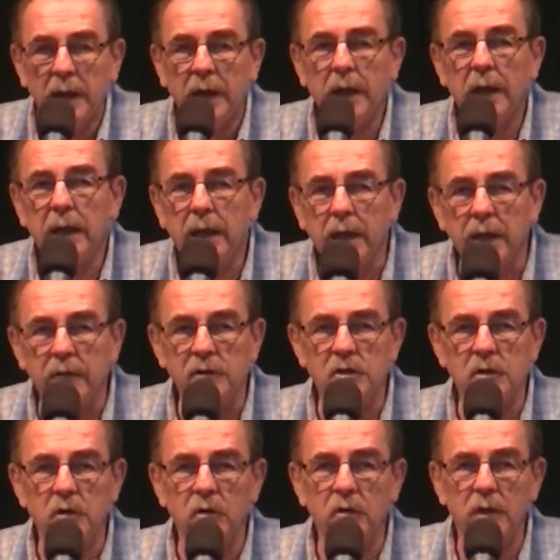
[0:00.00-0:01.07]
He
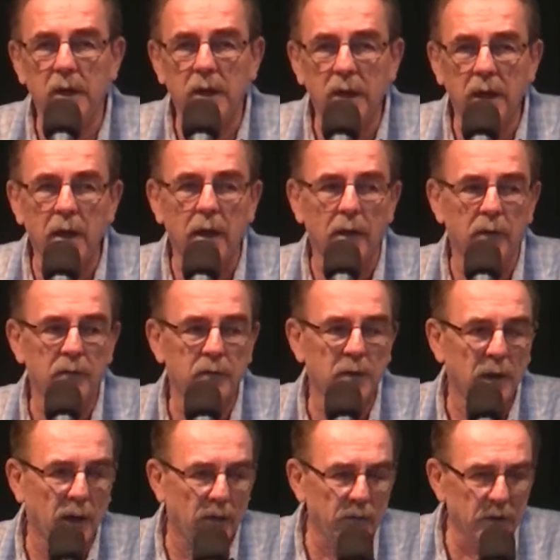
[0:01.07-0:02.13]
gives you the
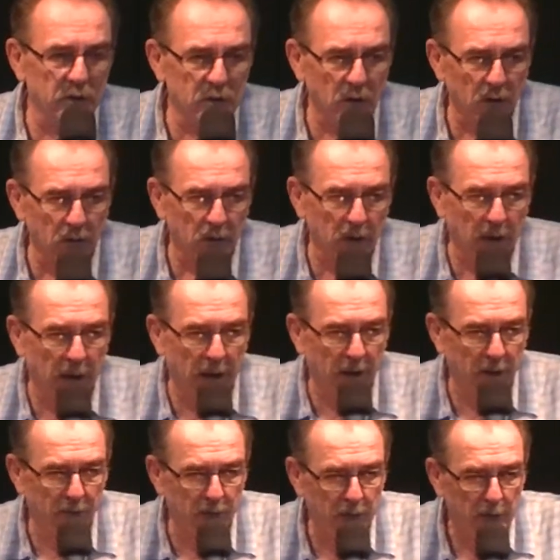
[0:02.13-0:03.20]
gift of eternal
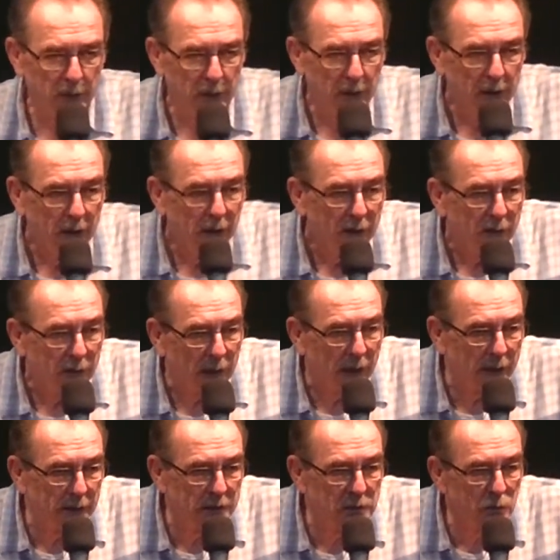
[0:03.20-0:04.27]
life.
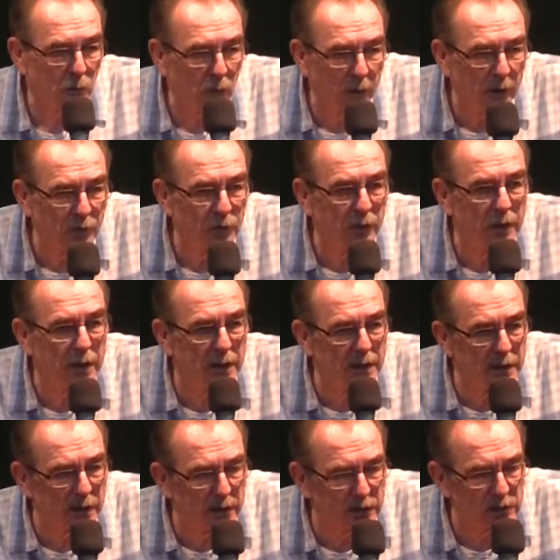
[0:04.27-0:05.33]
That is with the
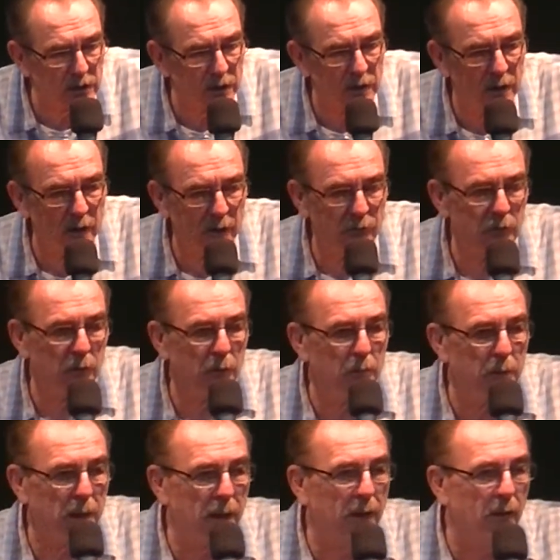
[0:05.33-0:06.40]
condition of you
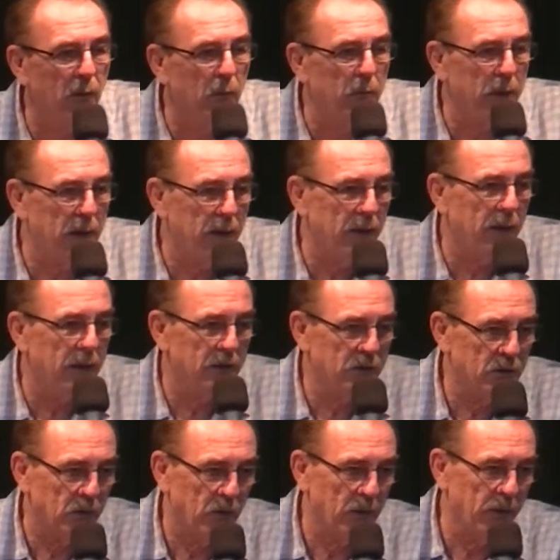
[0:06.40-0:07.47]
being
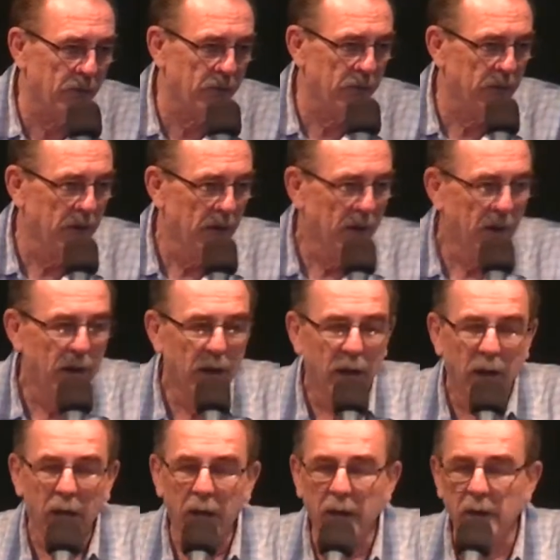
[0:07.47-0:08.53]
obedient to Him.
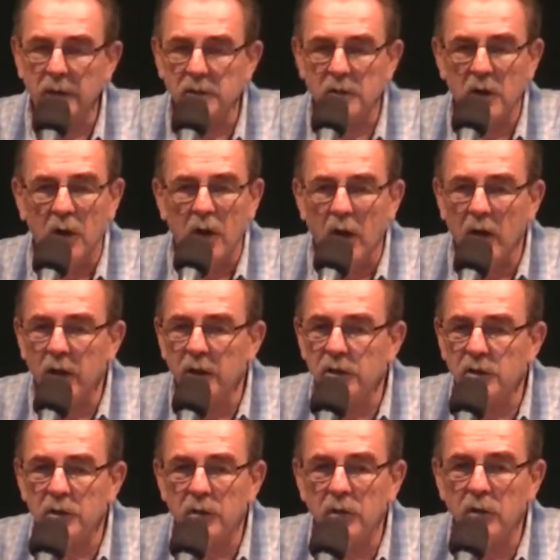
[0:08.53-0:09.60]
And as long
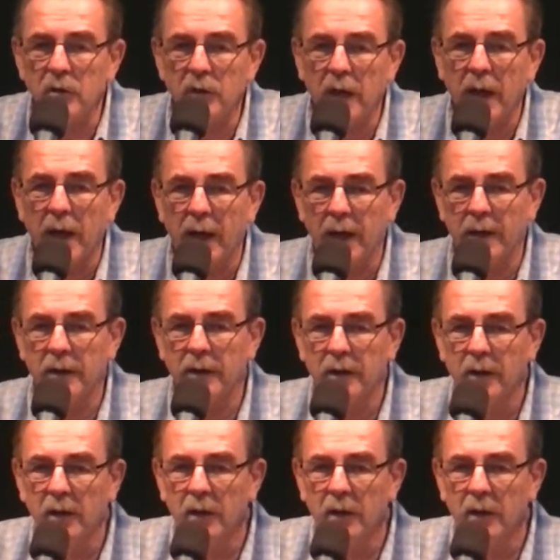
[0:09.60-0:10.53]
as you do that,